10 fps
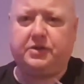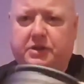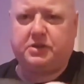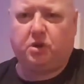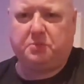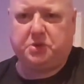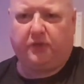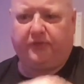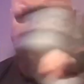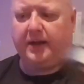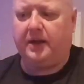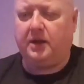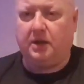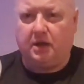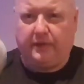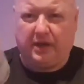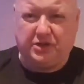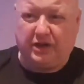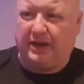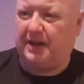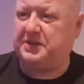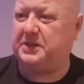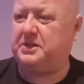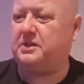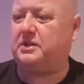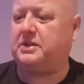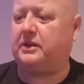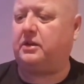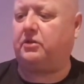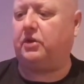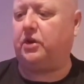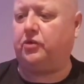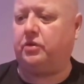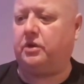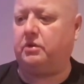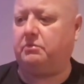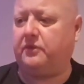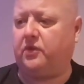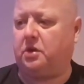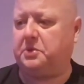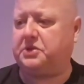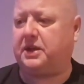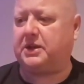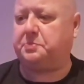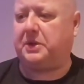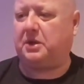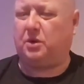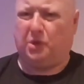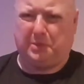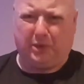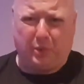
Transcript: So this comes off there, and there's your gas. It's a standard 300 performance gas by Coleman.